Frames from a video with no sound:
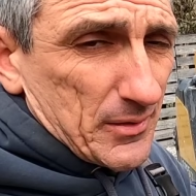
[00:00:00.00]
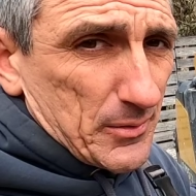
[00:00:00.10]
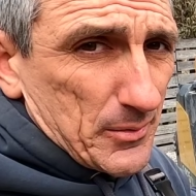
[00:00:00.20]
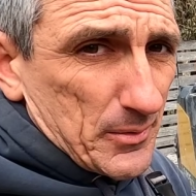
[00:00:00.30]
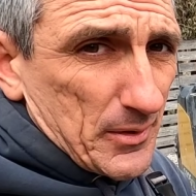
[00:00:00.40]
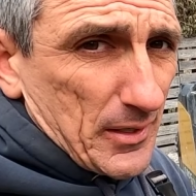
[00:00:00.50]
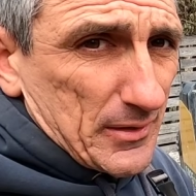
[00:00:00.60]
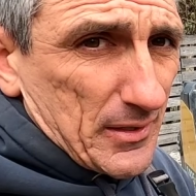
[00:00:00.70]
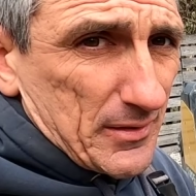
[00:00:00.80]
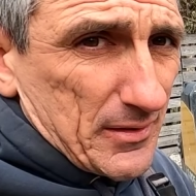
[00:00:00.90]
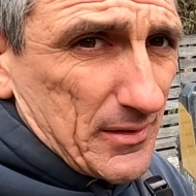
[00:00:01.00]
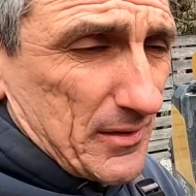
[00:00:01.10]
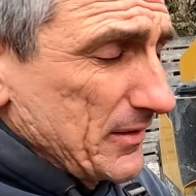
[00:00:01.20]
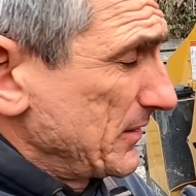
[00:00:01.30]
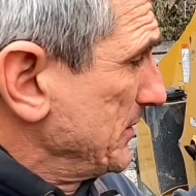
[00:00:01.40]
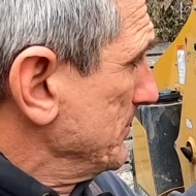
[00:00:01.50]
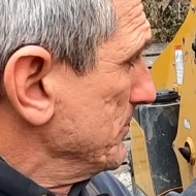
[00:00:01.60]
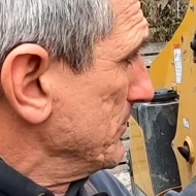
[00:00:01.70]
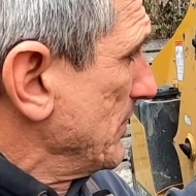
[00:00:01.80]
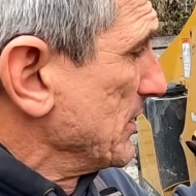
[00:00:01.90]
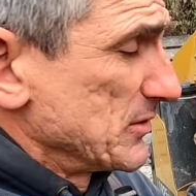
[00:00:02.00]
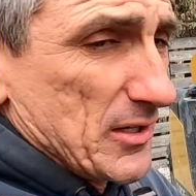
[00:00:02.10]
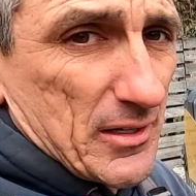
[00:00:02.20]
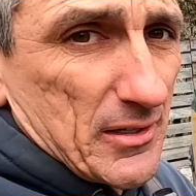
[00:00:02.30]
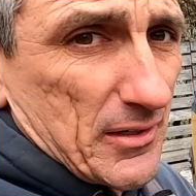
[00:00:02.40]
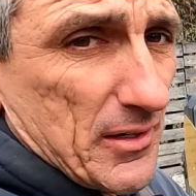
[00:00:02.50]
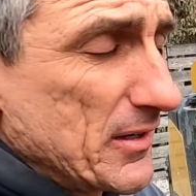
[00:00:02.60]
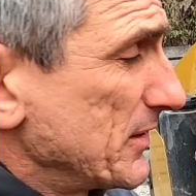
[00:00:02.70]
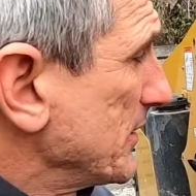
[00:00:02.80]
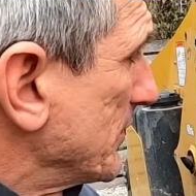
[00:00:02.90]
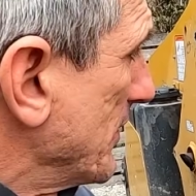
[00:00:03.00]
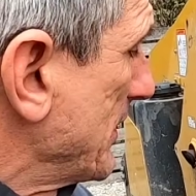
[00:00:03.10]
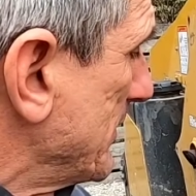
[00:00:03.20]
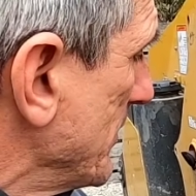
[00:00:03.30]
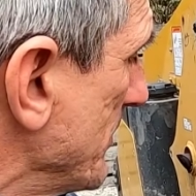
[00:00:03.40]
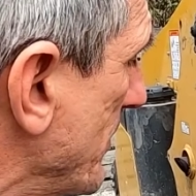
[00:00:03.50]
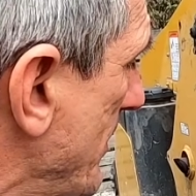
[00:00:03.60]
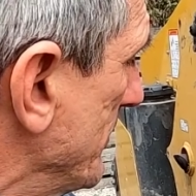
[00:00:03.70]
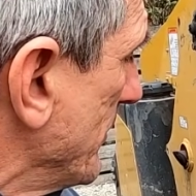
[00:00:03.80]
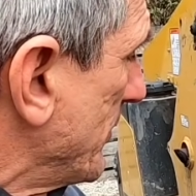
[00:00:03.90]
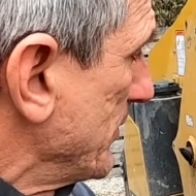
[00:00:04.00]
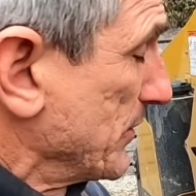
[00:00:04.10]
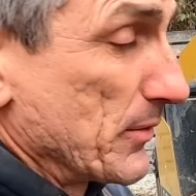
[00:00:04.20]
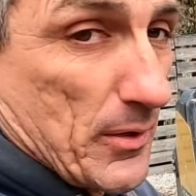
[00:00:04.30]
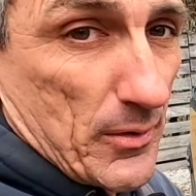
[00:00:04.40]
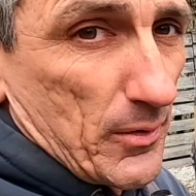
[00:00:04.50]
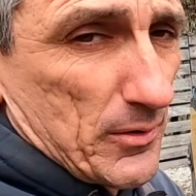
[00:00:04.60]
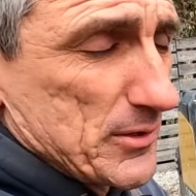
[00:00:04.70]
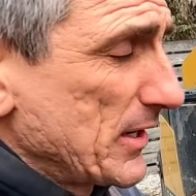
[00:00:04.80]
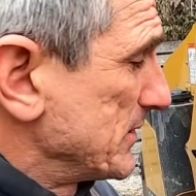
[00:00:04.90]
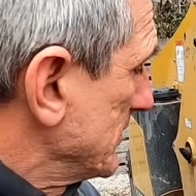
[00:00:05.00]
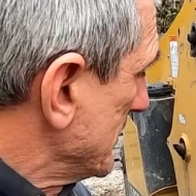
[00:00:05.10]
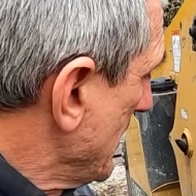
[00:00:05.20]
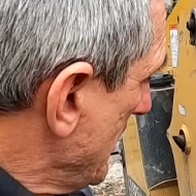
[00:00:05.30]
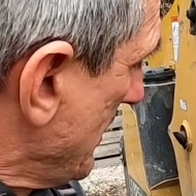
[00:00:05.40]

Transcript: to get this engine in here. So that's the only problem with doing an oil change. Is